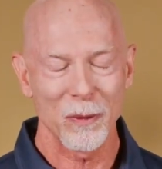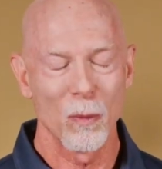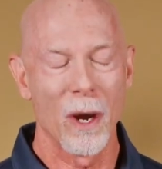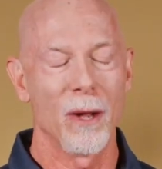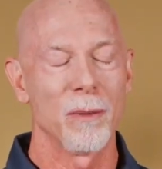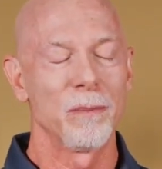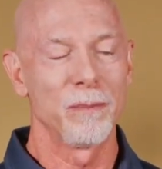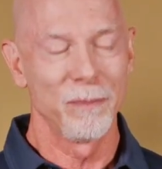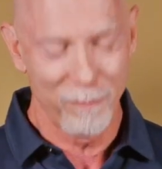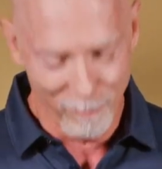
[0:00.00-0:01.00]
Well,
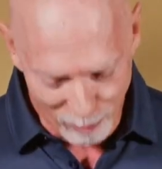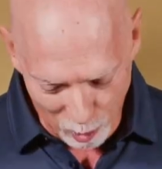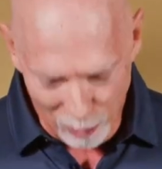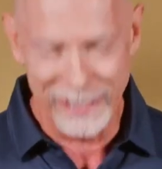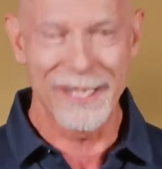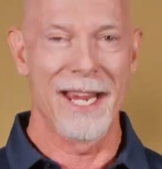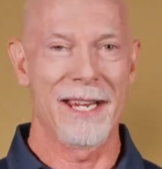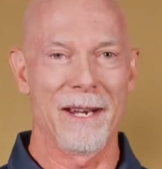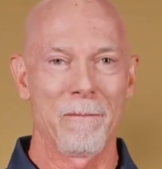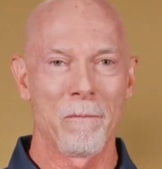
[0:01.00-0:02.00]
point
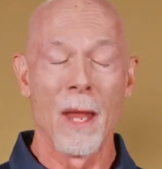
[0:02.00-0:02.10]
taken.